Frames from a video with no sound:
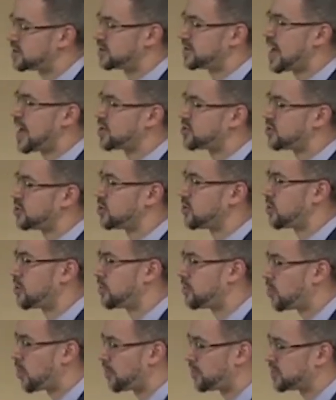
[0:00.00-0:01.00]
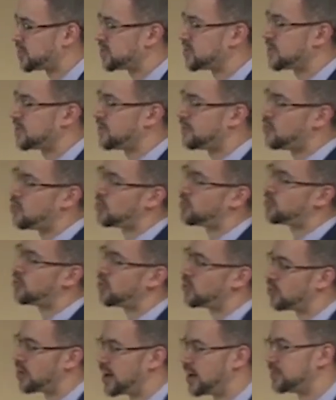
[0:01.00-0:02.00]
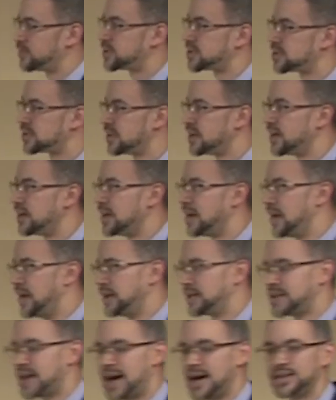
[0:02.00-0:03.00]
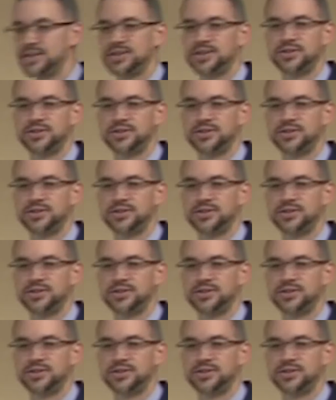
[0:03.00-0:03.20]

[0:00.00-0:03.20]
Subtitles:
statutory purposes of the 4 programs, and it ties